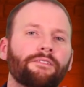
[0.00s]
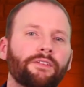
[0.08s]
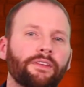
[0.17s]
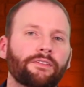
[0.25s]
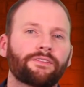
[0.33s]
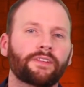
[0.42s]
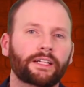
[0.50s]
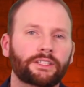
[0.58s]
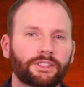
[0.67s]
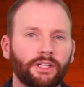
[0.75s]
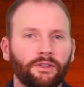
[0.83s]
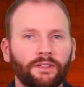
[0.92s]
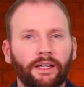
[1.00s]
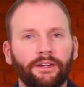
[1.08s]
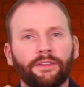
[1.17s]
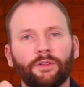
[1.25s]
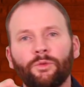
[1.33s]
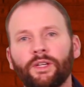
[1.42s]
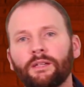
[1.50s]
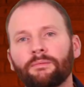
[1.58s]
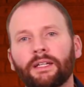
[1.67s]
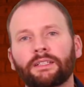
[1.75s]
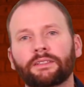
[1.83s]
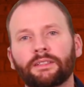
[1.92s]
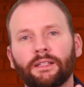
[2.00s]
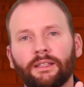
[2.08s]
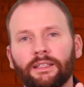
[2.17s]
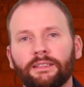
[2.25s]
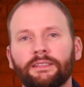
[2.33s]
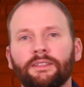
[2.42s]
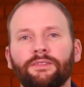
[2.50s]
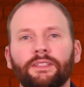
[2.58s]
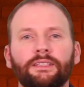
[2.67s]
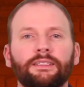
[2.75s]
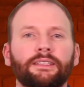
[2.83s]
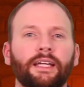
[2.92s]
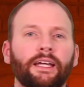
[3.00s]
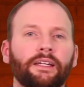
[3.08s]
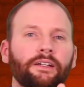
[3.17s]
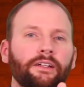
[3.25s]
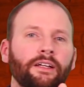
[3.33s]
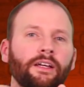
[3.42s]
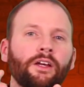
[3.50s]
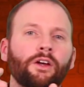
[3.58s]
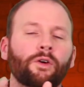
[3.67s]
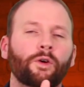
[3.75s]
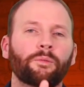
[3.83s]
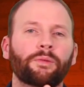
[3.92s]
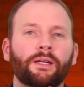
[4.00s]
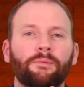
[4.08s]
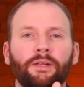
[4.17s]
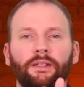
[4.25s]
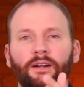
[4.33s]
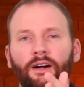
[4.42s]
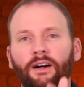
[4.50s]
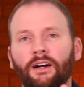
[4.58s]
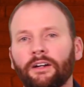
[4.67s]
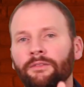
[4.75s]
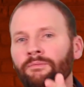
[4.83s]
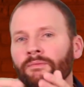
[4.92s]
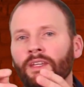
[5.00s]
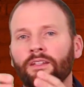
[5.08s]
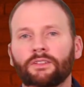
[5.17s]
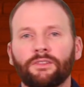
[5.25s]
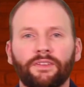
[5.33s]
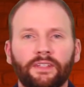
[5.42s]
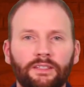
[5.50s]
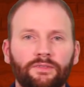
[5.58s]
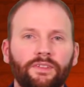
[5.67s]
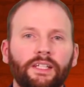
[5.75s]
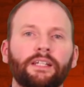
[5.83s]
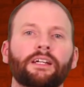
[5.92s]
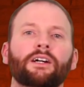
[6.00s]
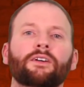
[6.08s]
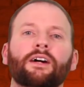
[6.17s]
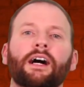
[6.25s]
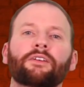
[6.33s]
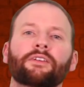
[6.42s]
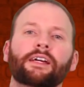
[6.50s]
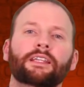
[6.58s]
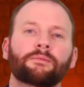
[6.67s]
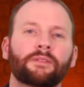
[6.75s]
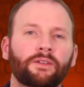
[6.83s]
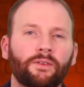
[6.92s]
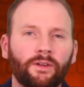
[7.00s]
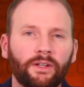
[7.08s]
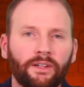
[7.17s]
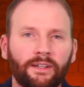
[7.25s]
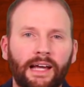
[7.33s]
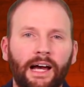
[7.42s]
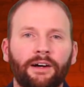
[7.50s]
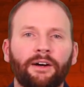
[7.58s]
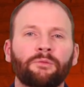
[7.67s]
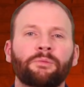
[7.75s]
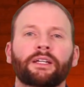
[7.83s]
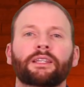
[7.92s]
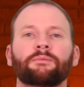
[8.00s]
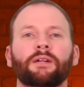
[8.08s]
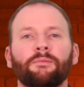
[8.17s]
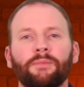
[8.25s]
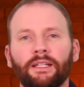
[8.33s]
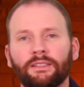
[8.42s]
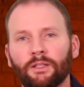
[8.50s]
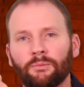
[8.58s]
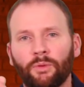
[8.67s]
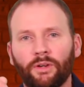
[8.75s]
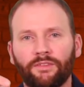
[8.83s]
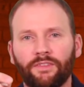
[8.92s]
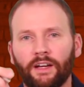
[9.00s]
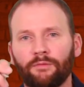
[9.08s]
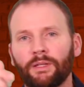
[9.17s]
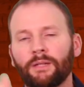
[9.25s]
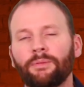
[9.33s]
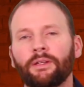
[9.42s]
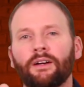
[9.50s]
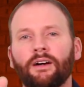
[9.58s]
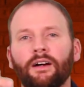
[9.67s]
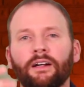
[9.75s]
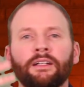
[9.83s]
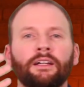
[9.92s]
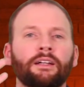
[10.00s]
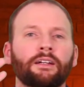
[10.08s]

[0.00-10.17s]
for the flex show later in the week. Make sure to list if it's standard or PPR. So for this video, I rank them in order on how I would pick them up based on 0.5 PPR.